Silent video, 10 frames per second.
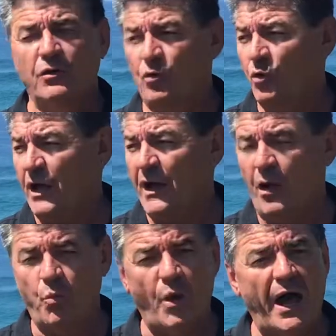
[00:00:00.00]
caught a
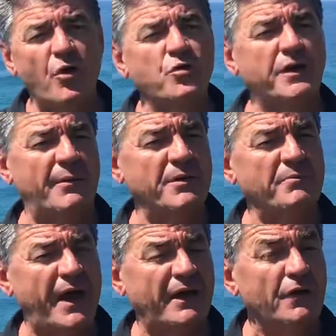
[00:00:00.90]
wahoo coming
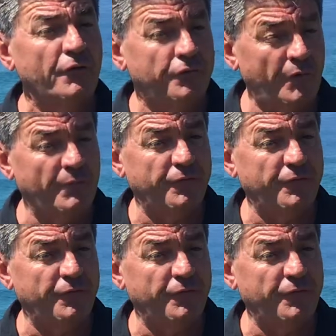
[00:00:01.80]
back from